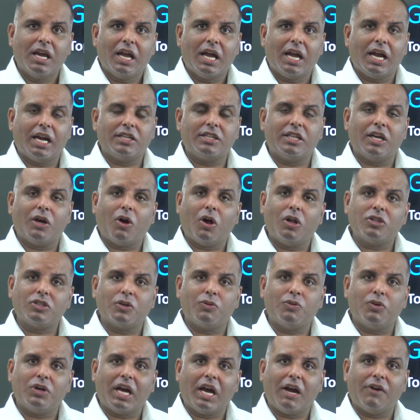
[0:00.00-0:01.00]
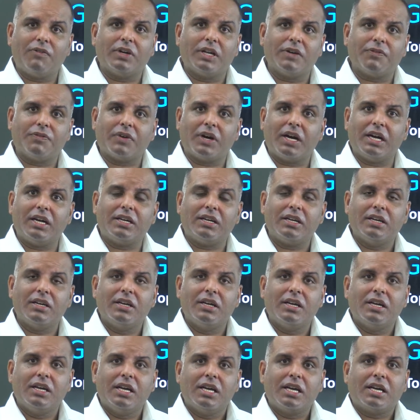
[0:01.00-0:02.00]
and they also would have different
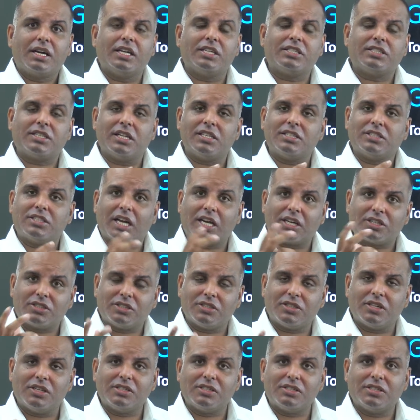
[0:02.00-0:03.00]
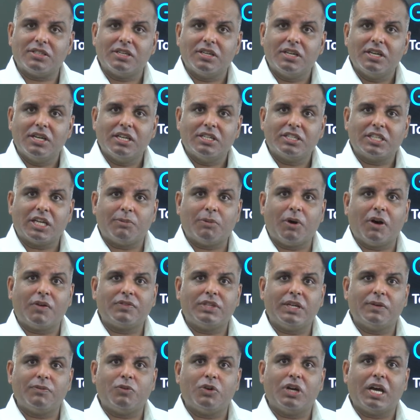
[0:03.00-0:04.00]
crystal structures. Some of
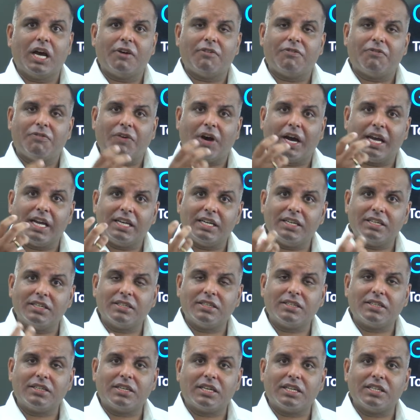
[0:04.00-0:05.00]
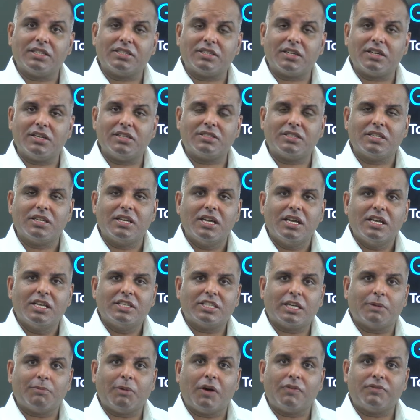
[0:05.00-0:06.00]
them would have fine crystals,
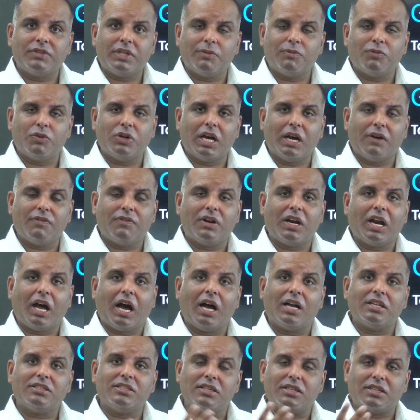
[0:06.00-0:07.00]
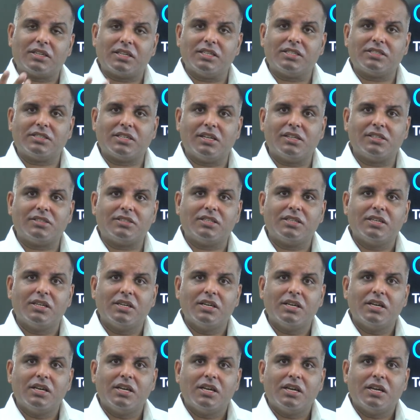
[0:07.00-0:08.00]
some of them would have larger crystals.
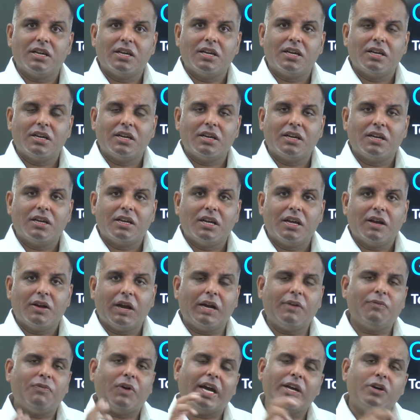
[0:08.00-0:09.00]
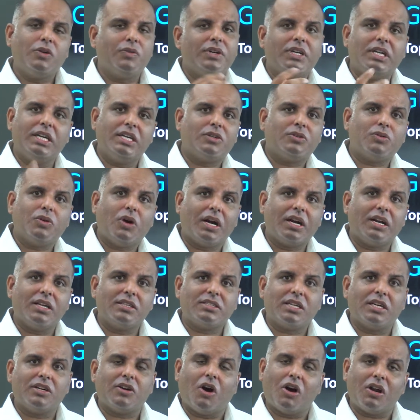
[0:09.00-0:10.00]
And why do we need to
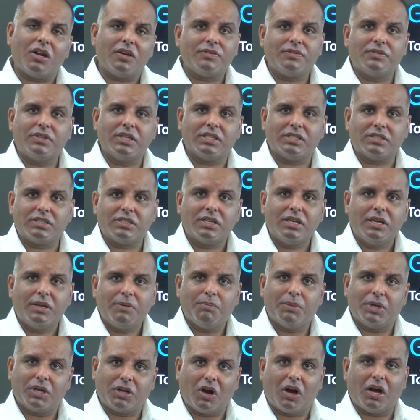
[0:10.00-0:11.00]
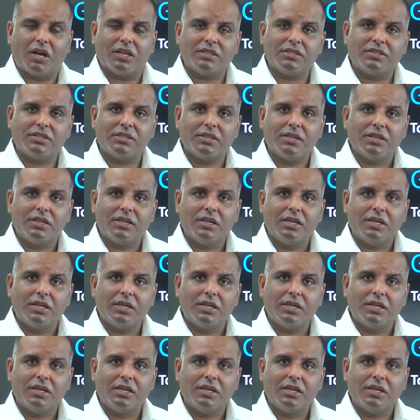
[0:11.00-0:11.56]
understand all of this? Because